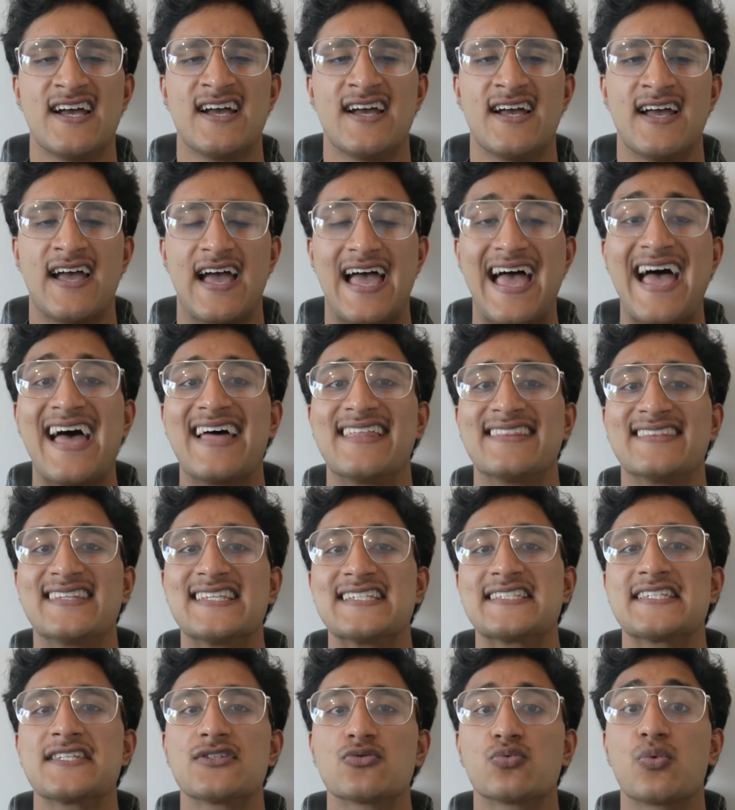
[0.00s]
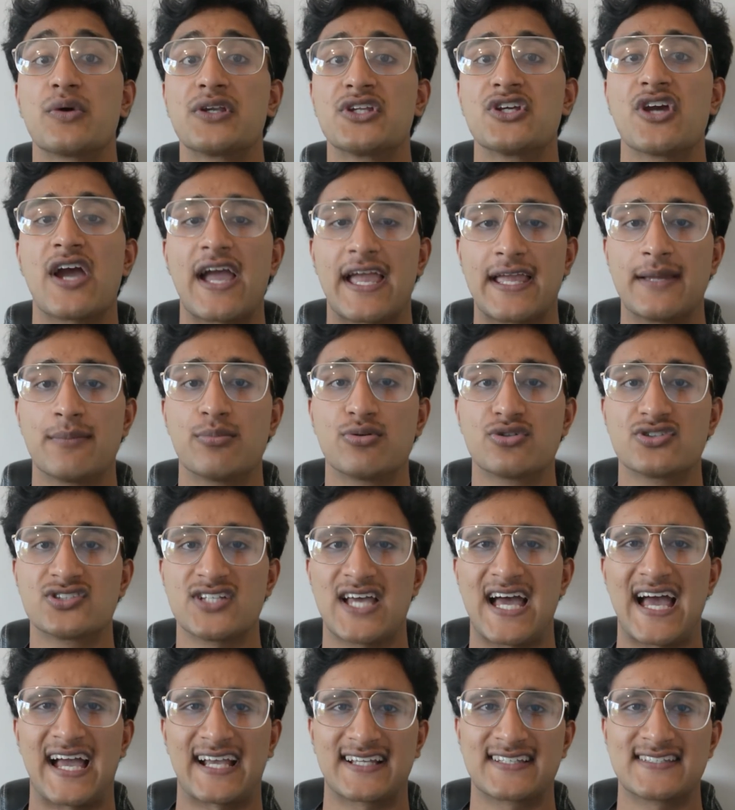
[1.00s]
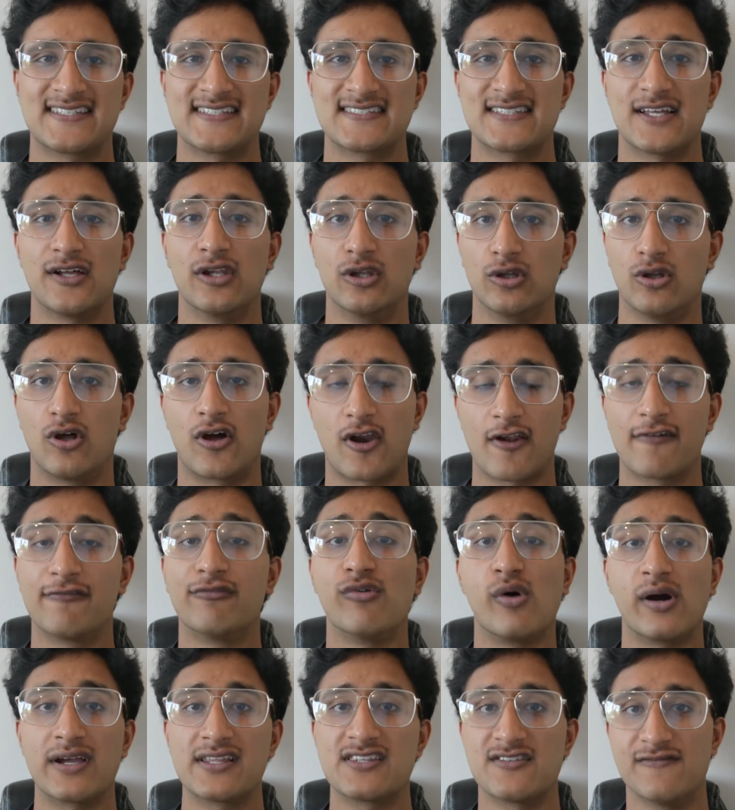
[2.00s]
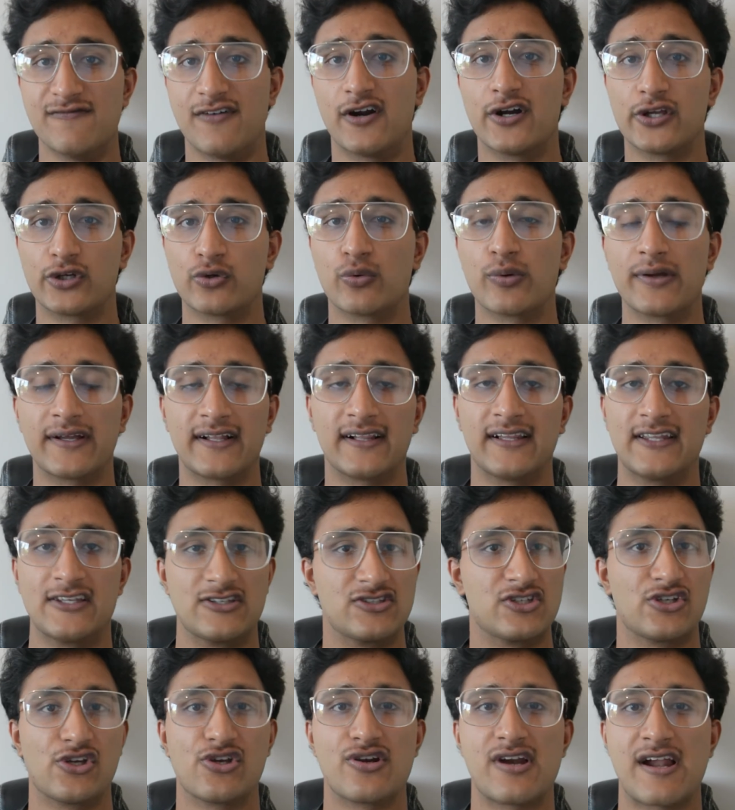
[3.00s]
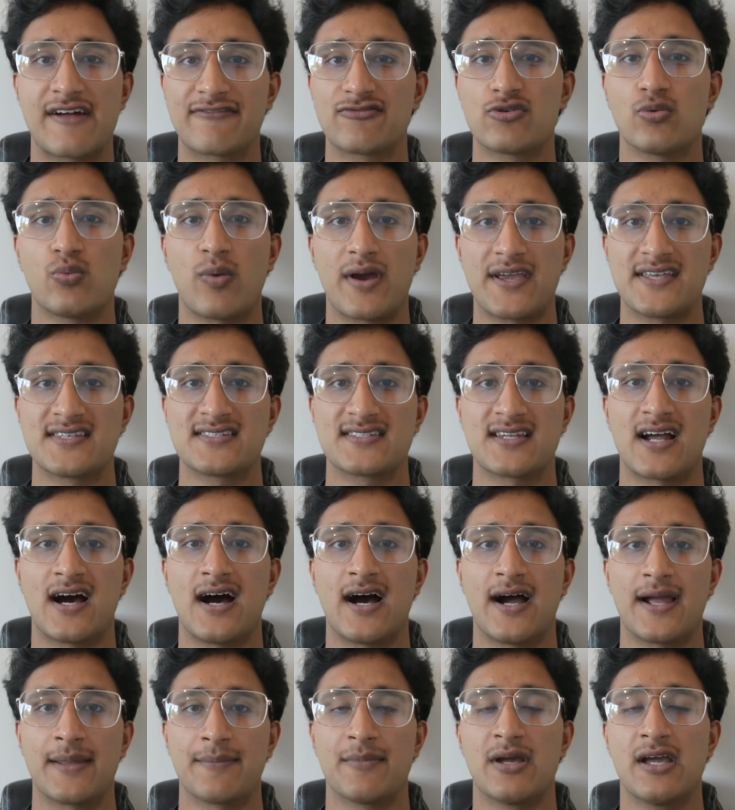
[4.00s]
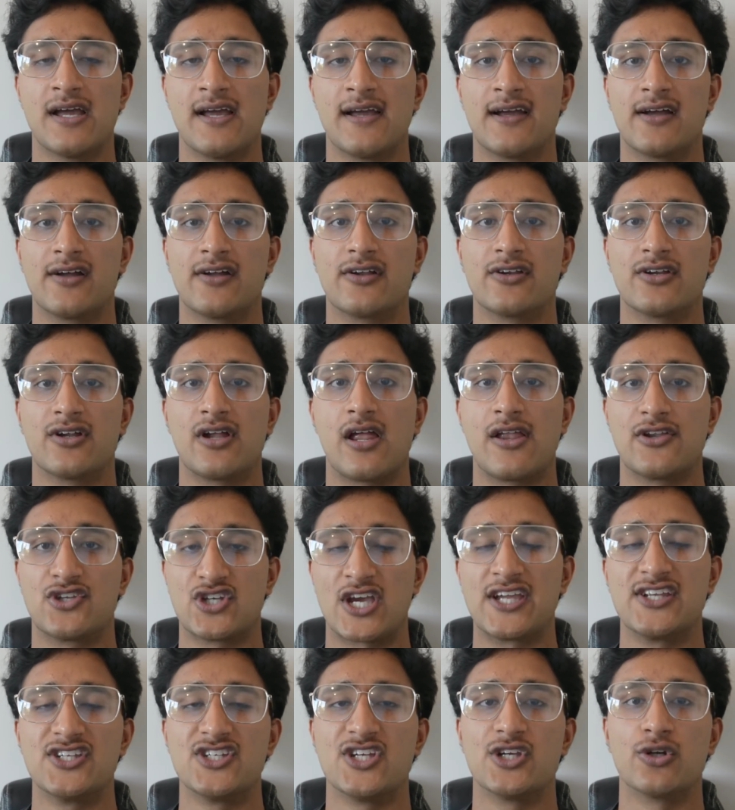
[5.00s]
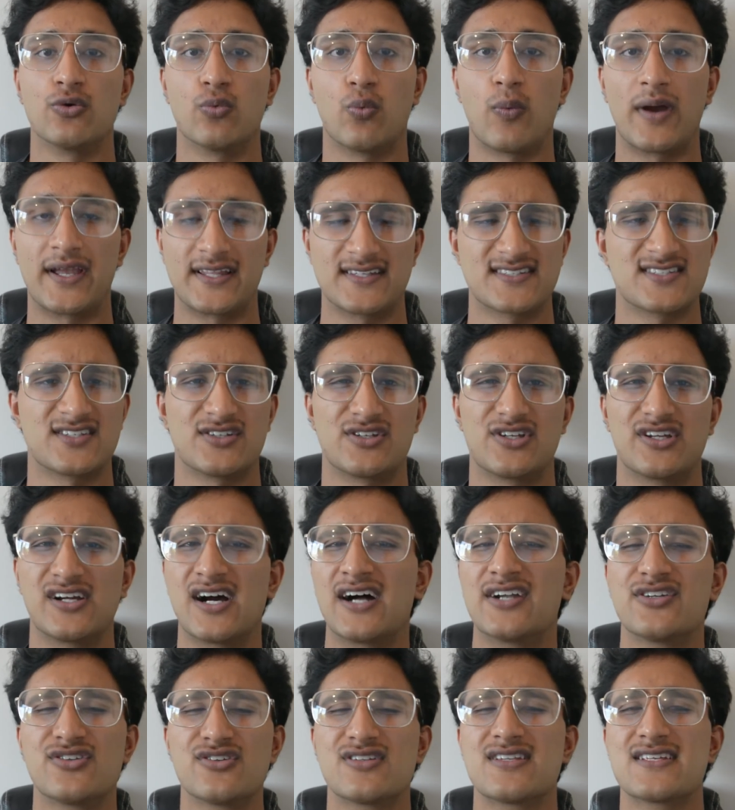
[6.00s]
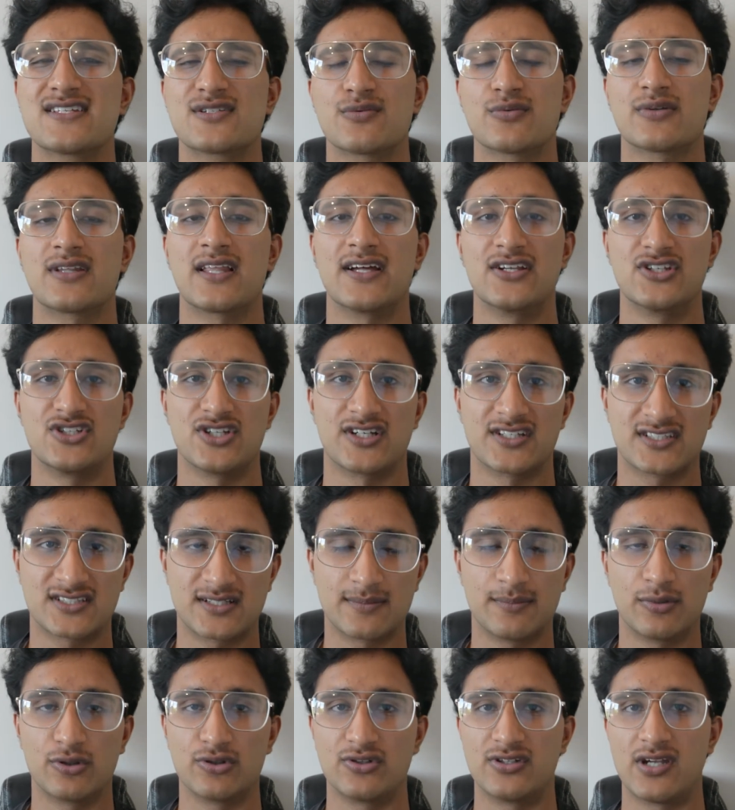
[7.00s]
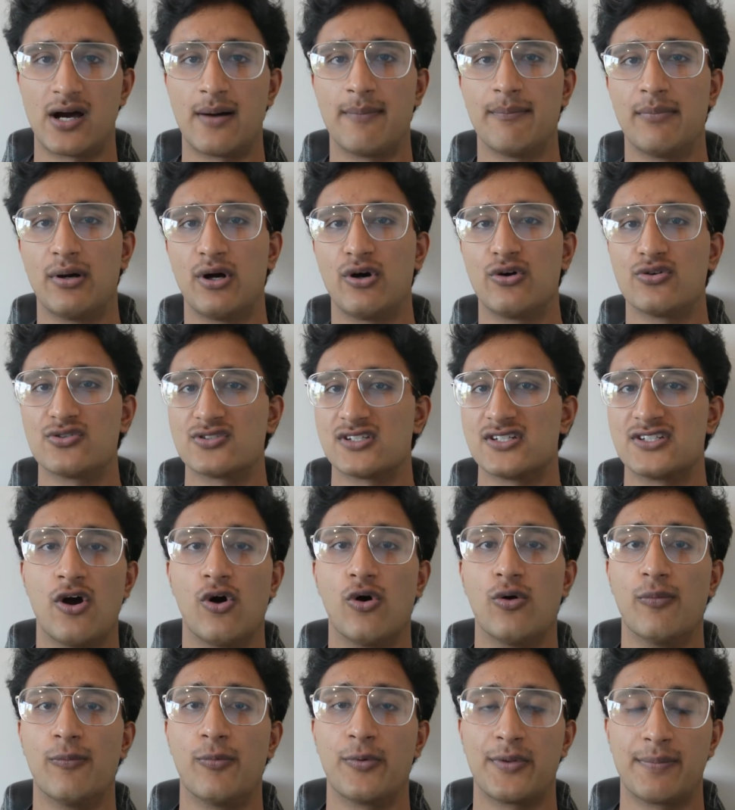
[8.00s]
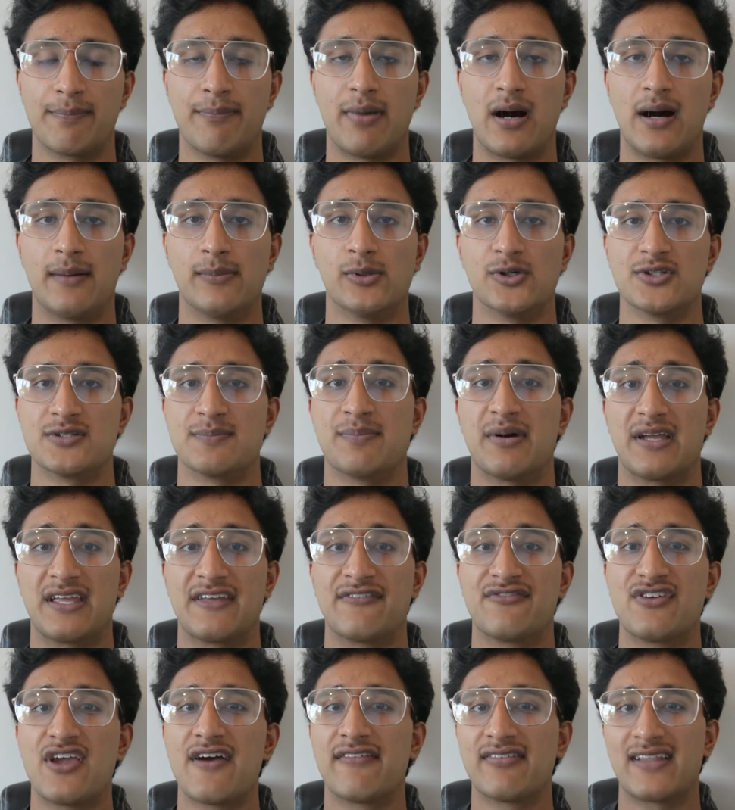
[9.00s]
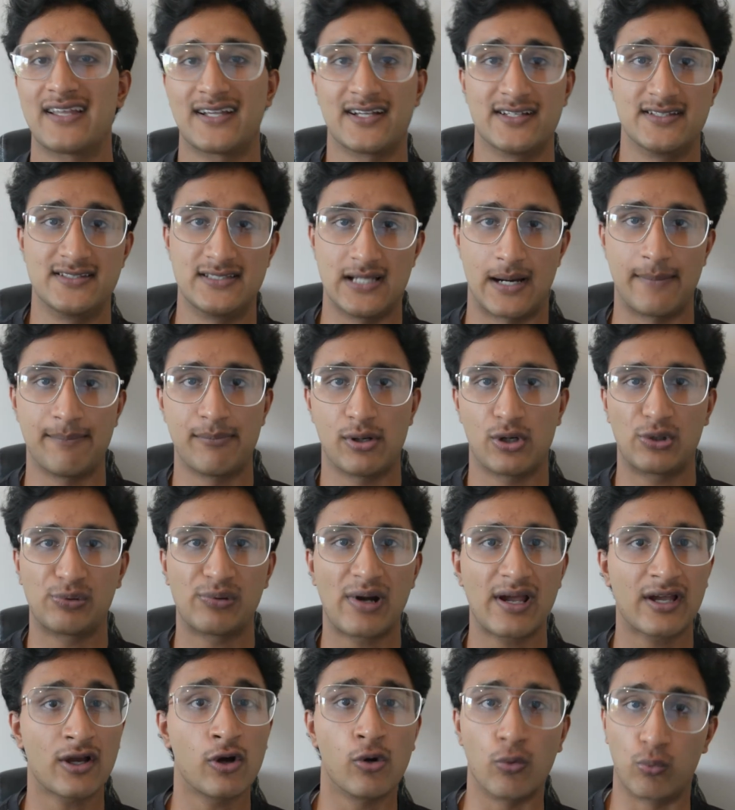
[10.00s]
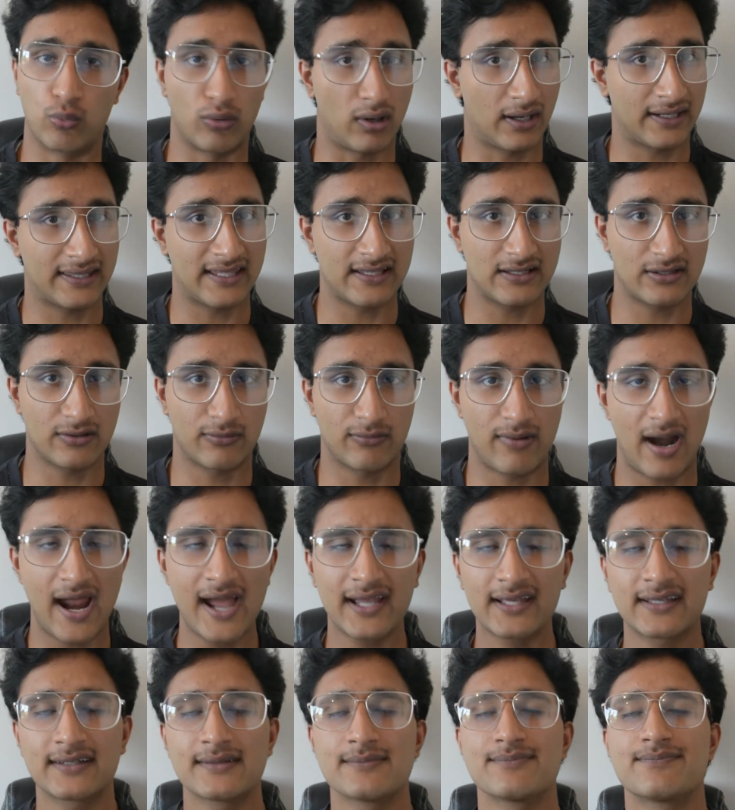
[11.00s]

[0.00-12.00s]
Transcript: And this is when you're able to access a lot of weights very quickly. So you don't have to waste time changing weights. So you can't do this with adjustable dumbbells or with barbells. But if you have like a dumbbell rack, running the rack,